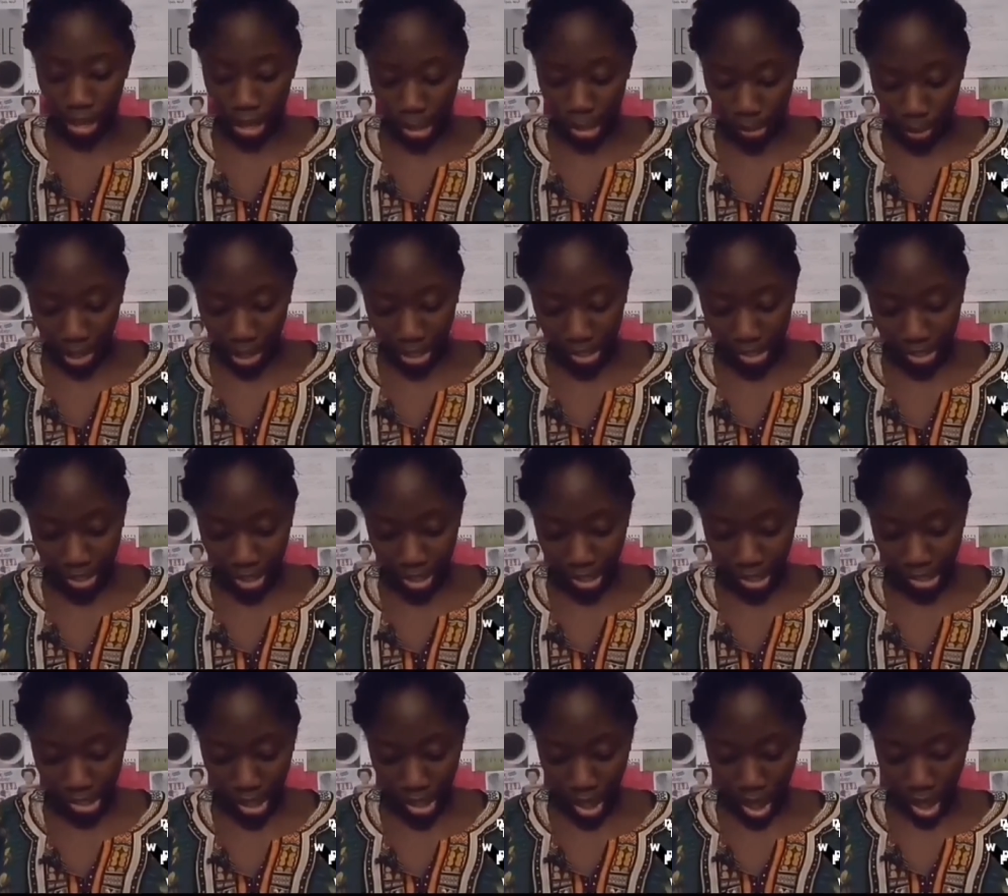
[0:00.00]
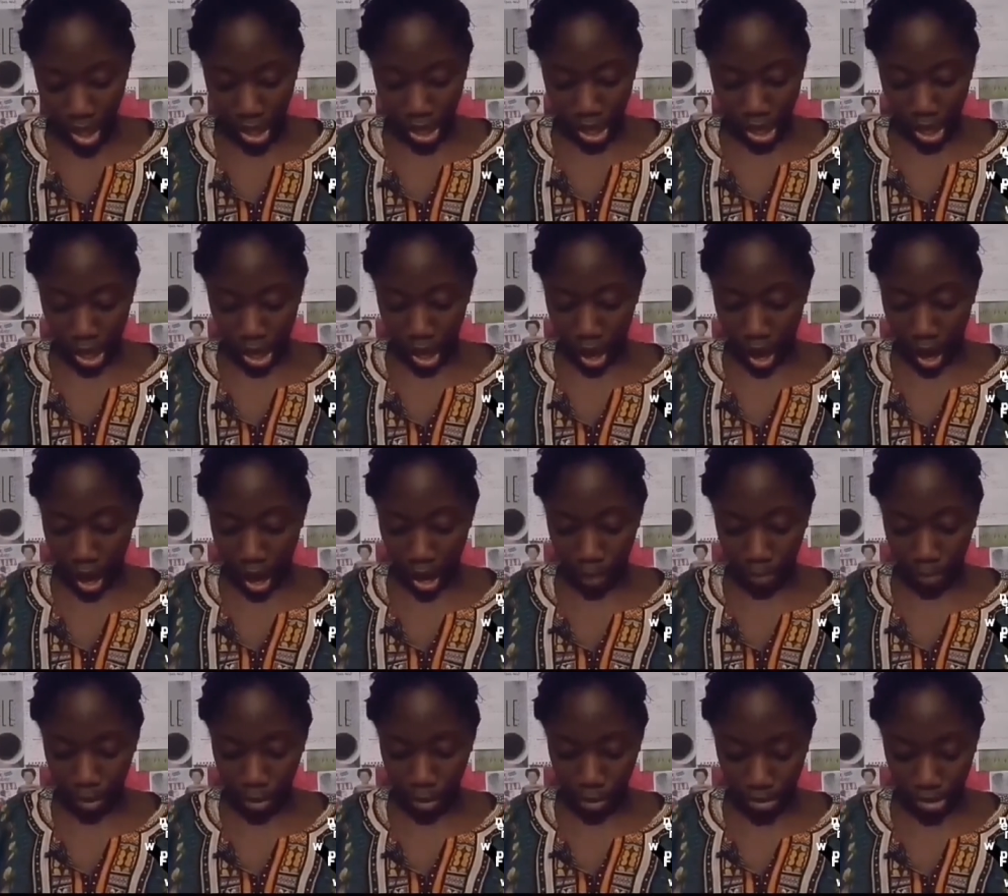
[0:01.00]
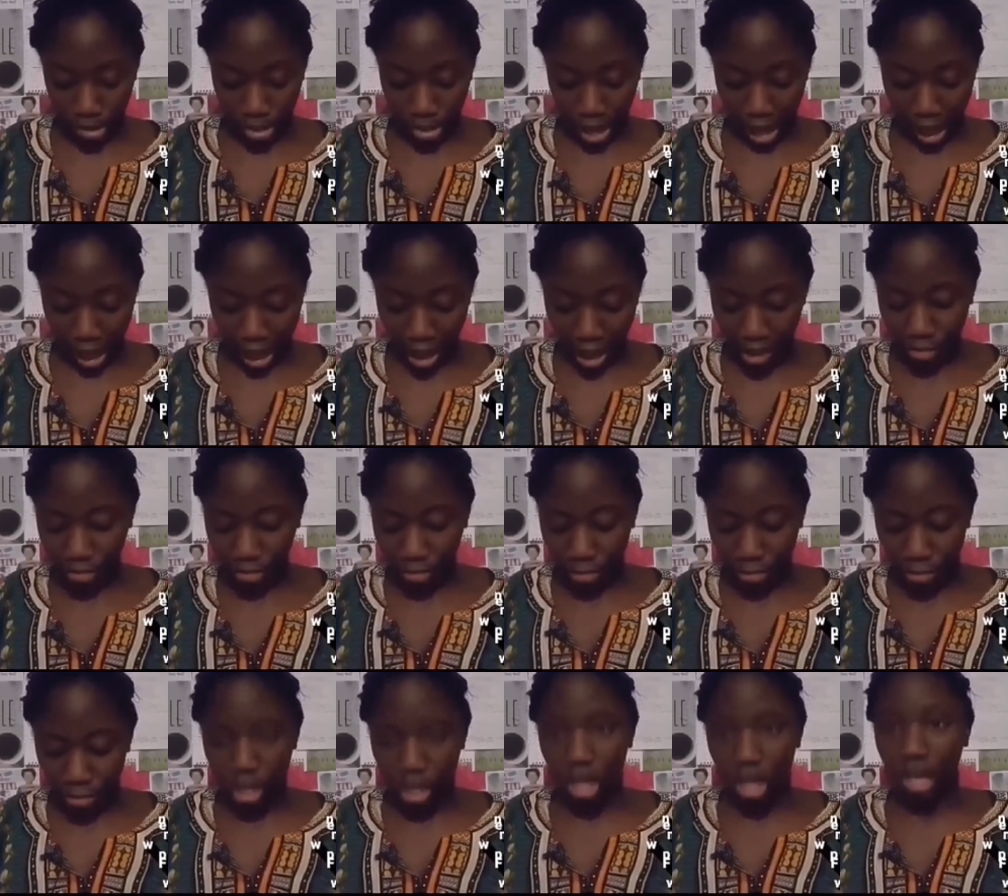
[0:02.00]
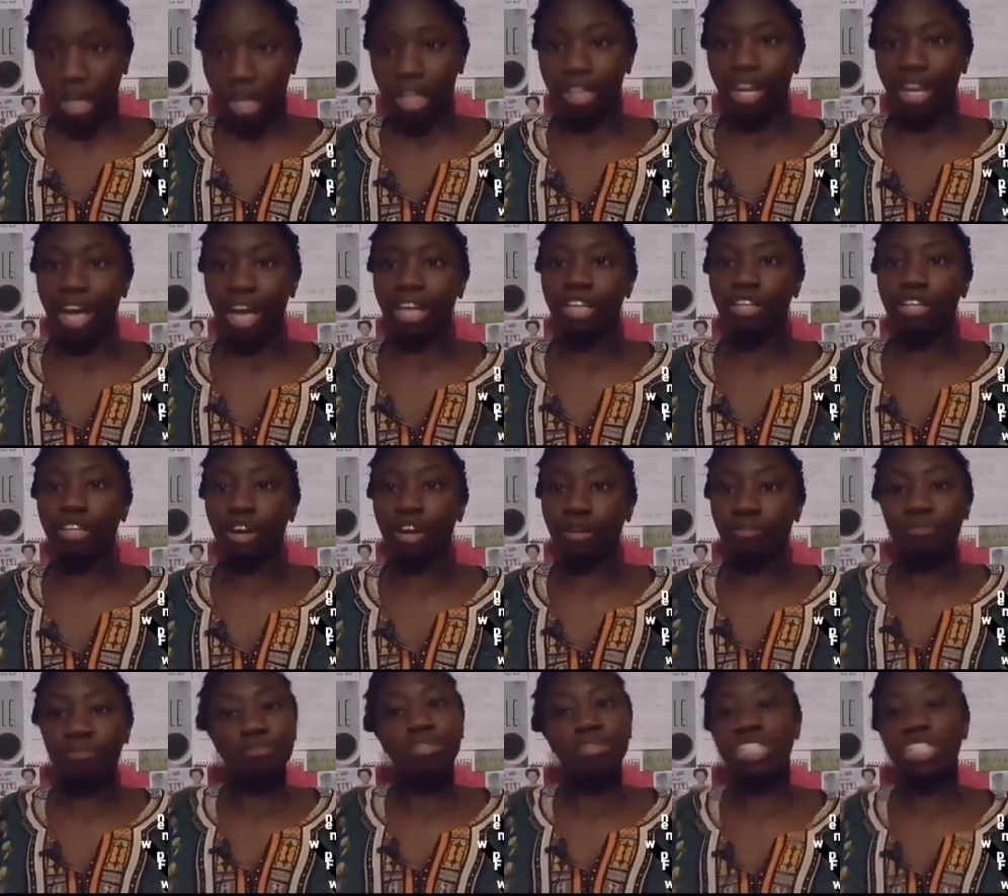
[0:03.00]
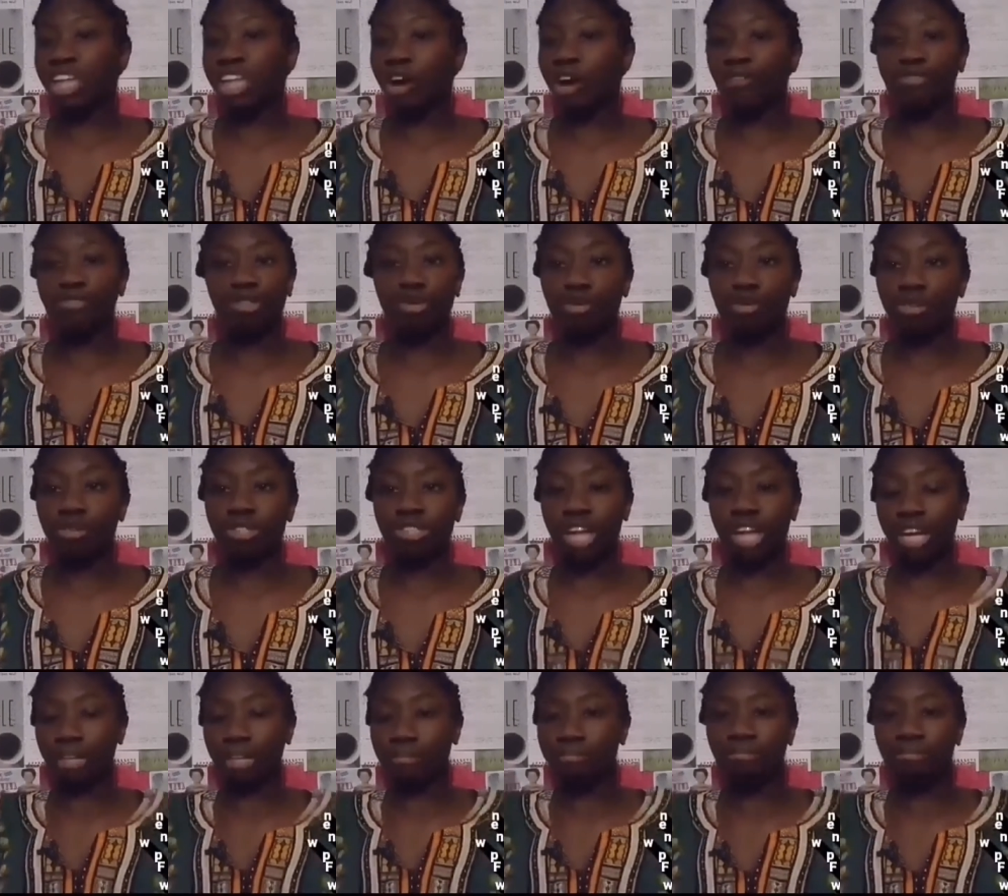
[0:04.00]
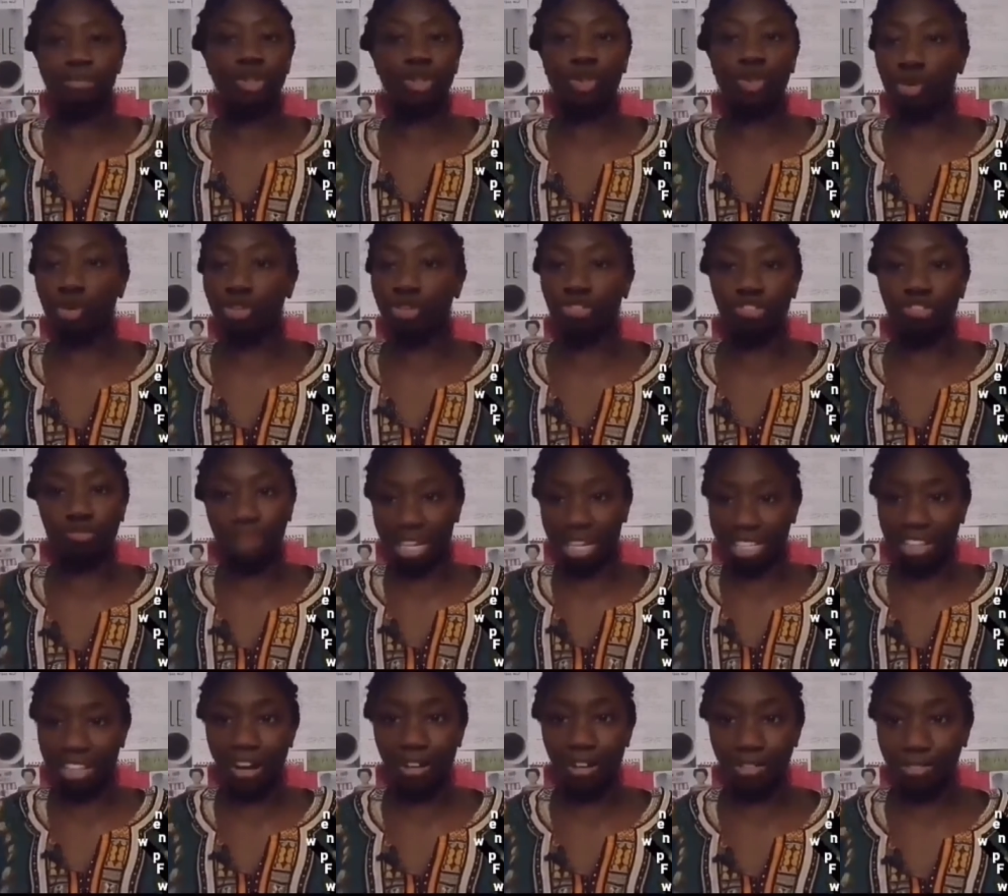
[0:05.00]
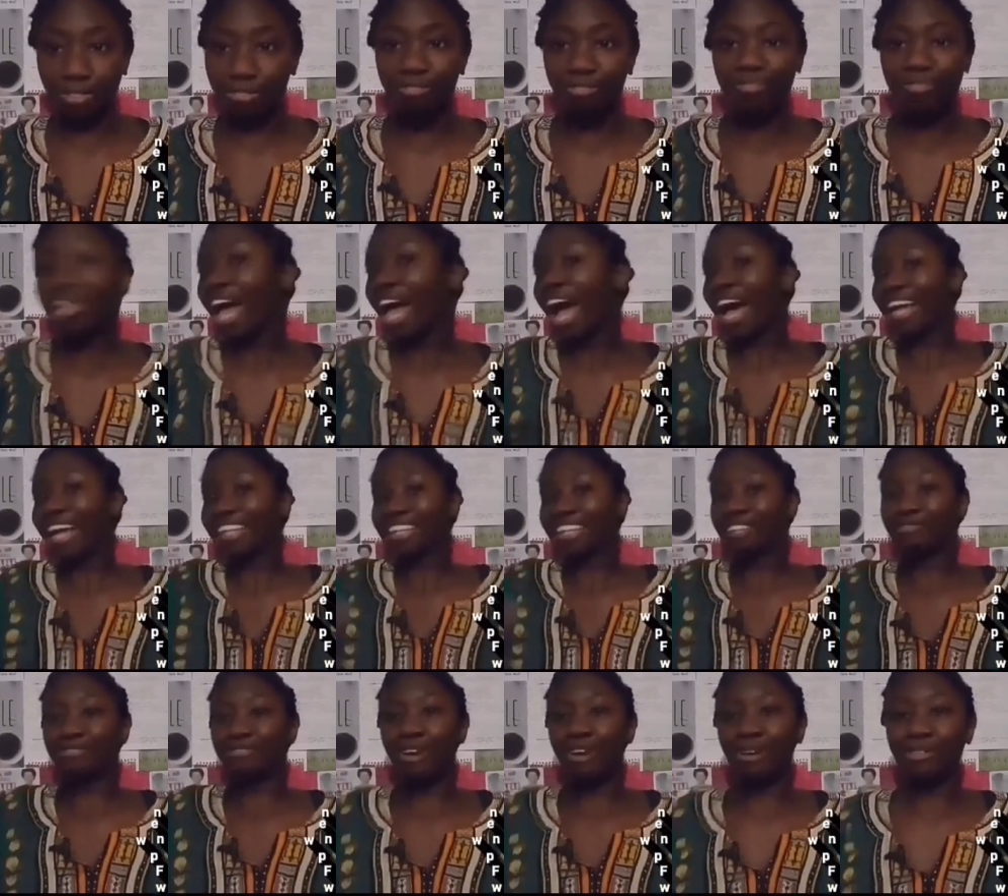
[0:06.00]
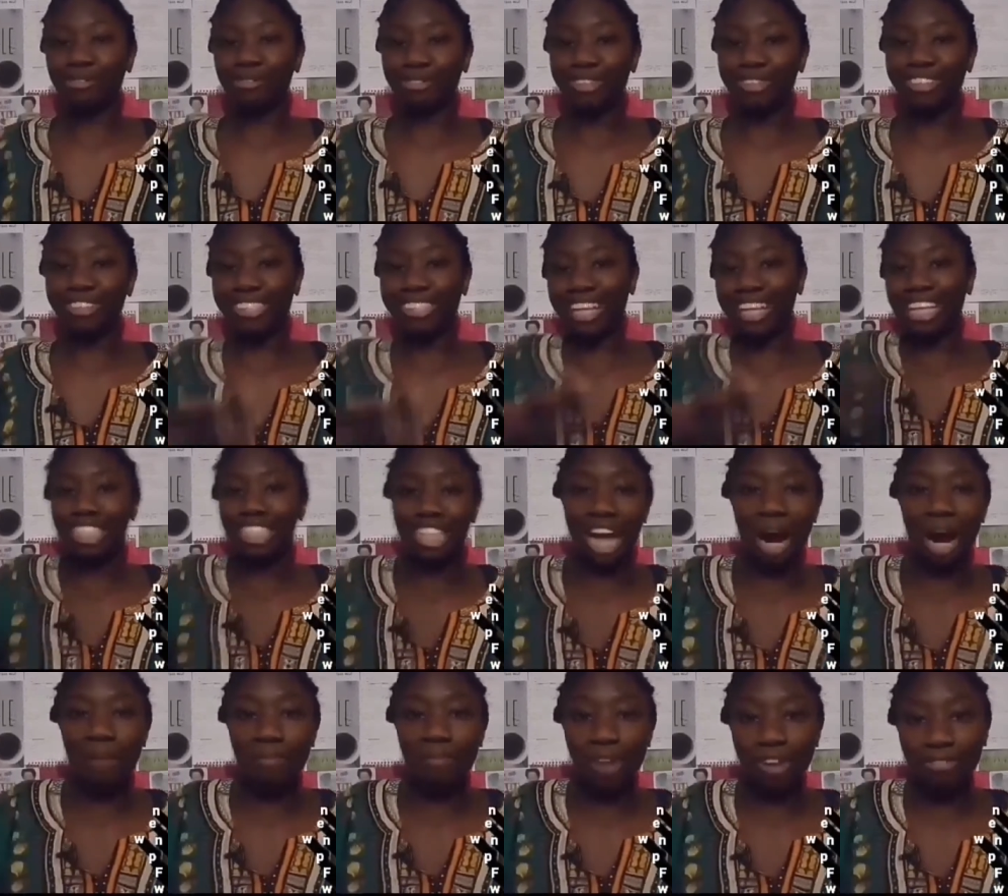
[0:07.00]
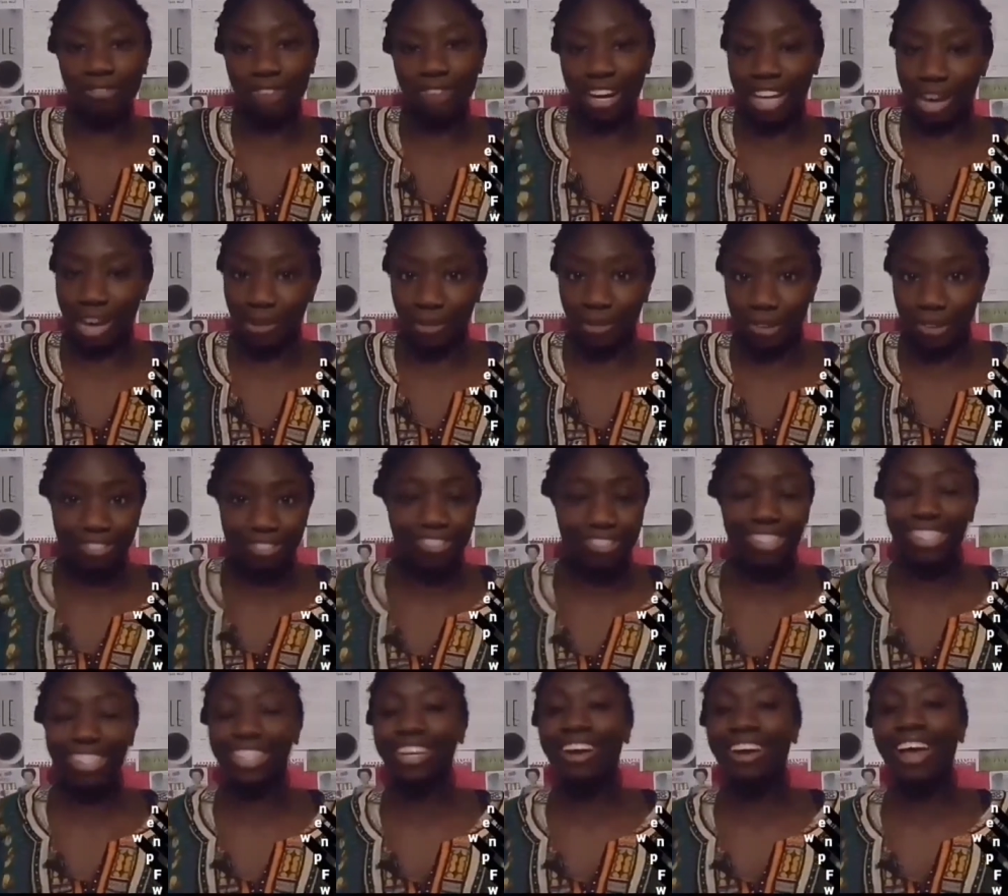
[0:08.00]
As well as this, I am going to have, like, you know, self talks, like talks with myself and the phone slash camera if I get one.